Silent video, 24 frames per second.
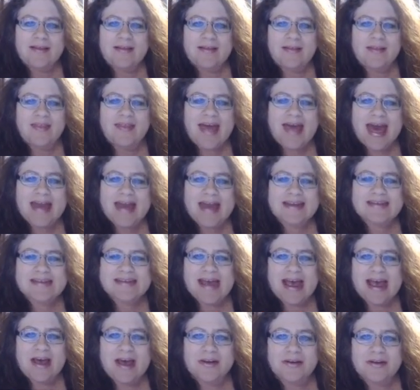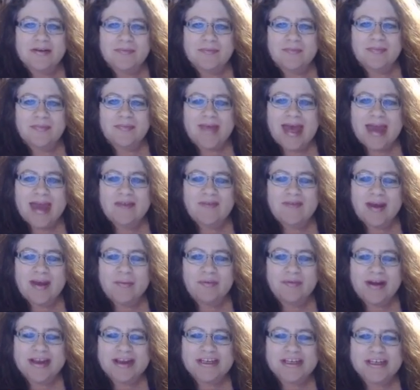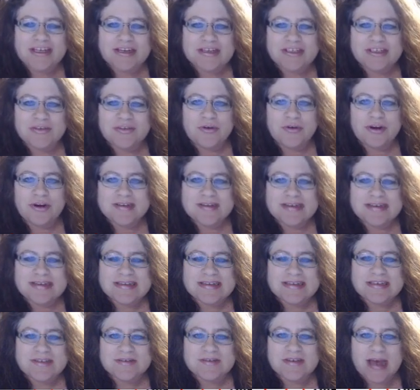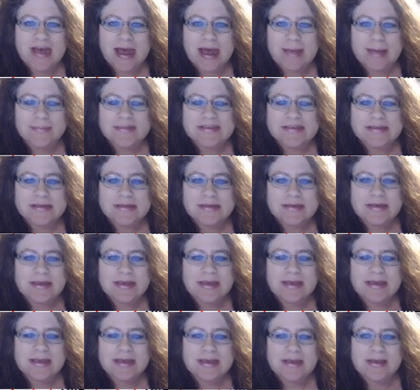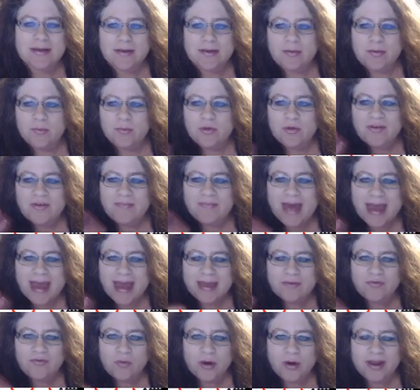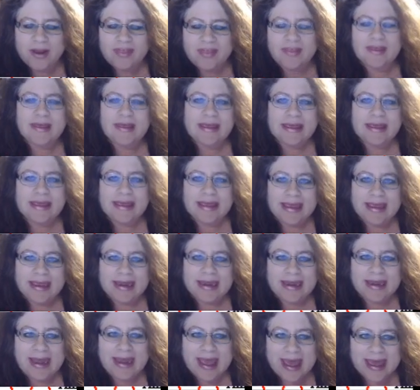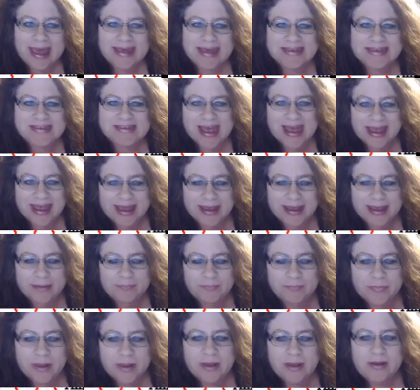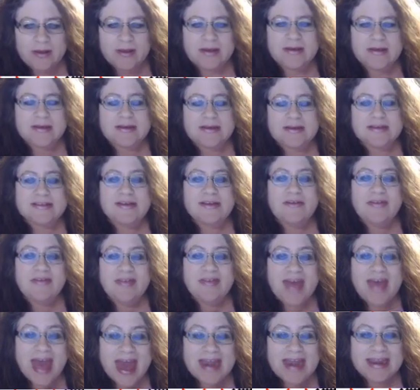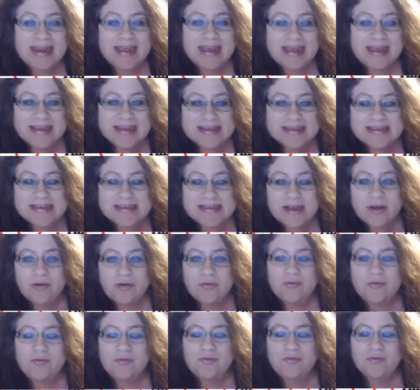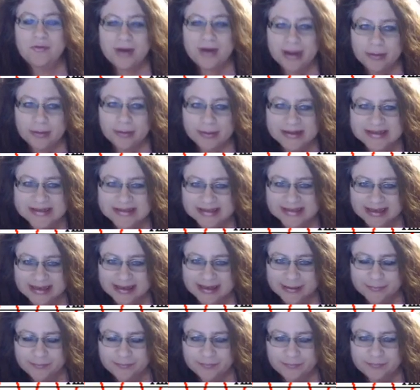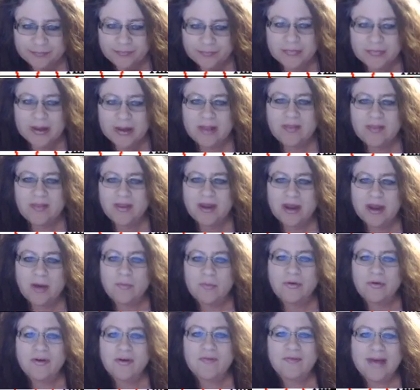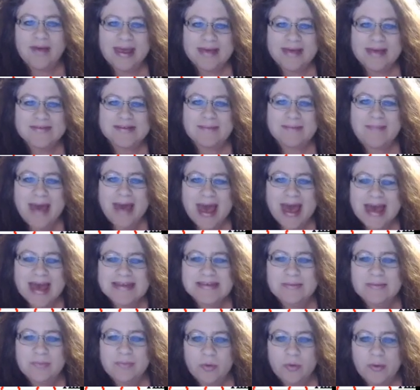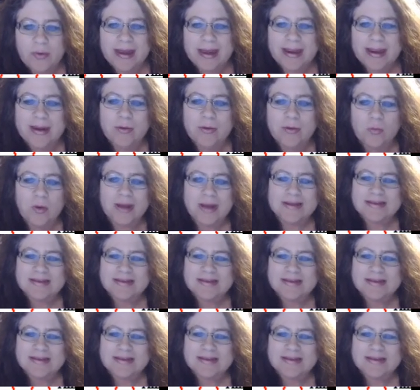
that sound, that vibration is 262 times moving back and forth in a second. So that is frequency. The number of waves that pass a point in 1